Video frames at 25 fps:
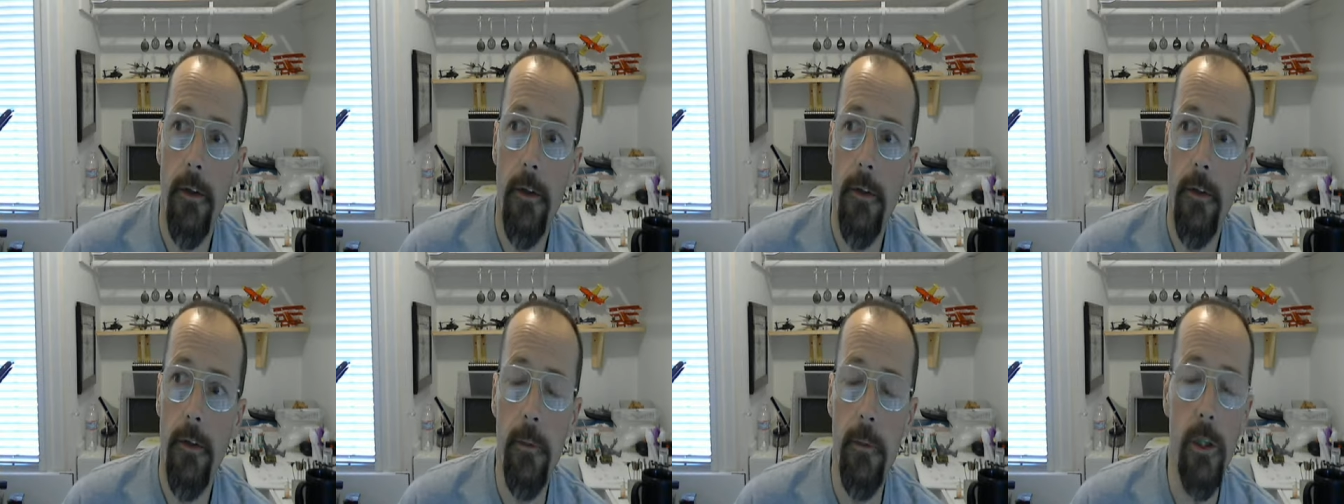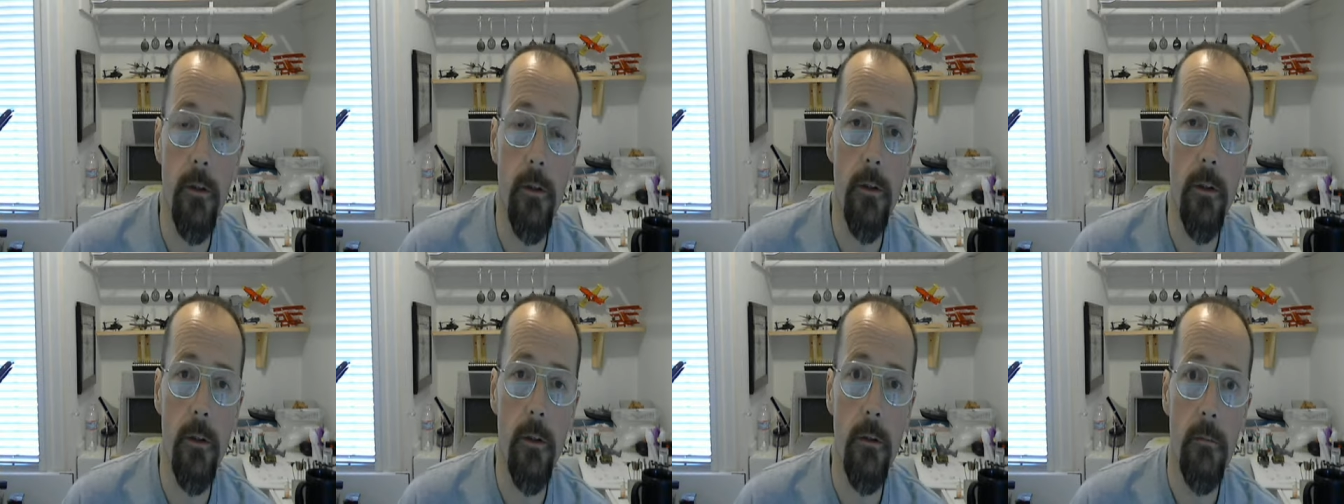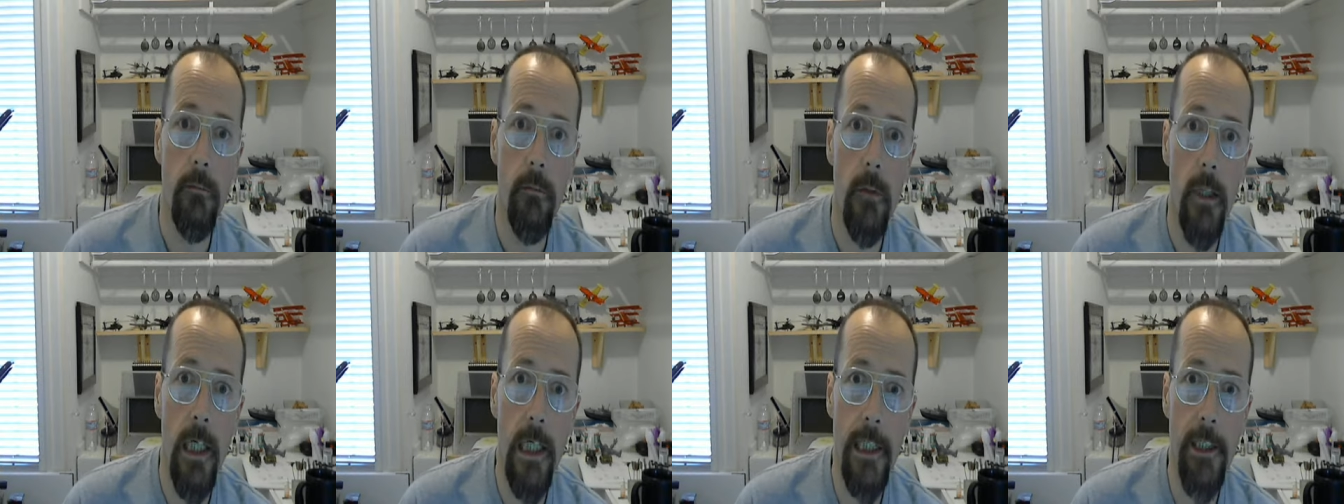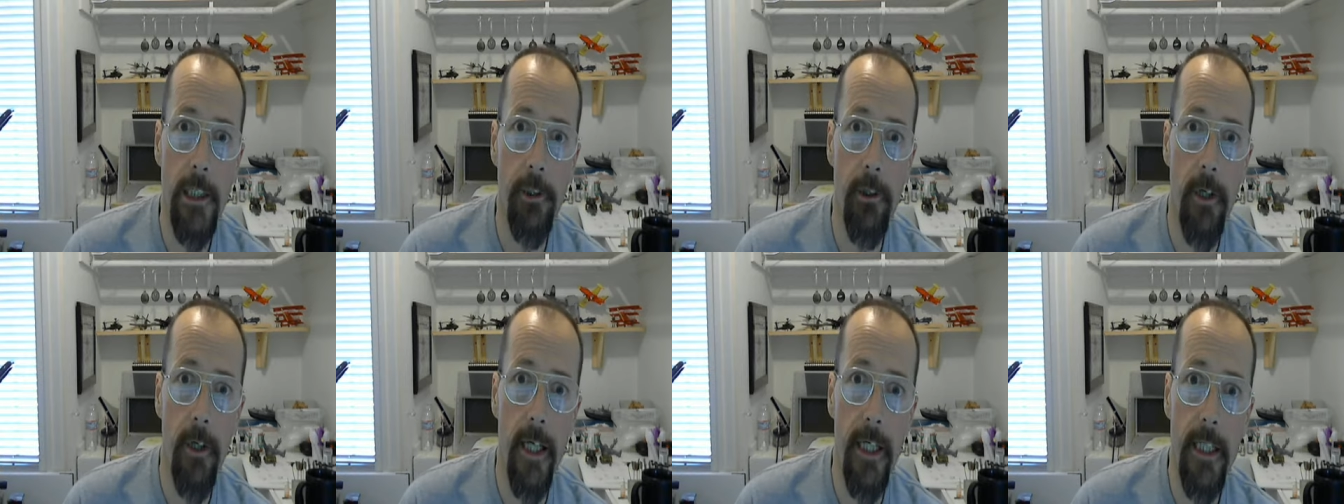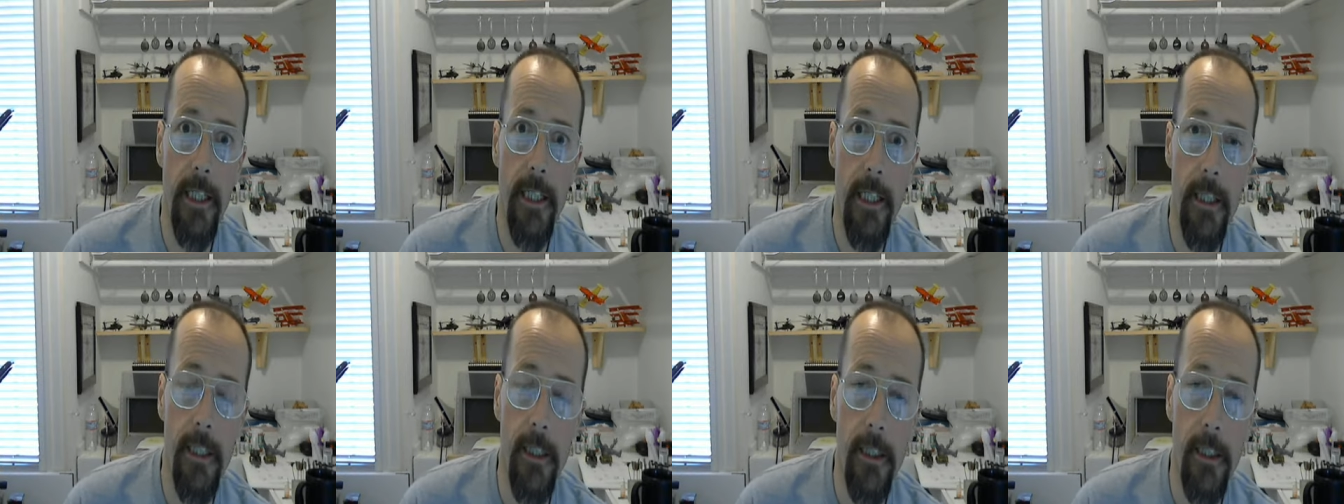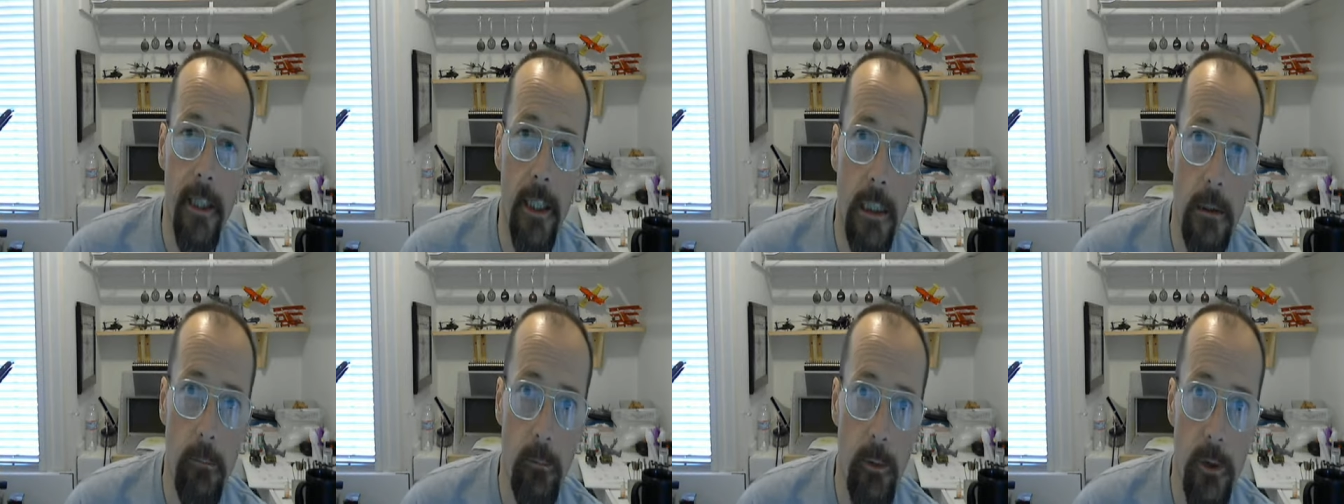the build. I tried to get in a
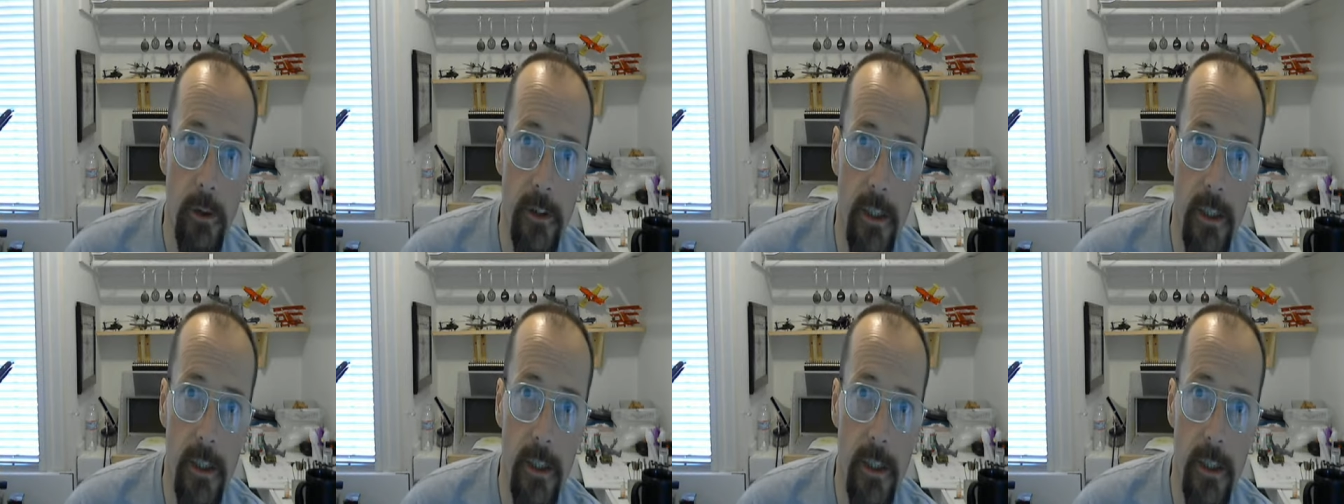couple of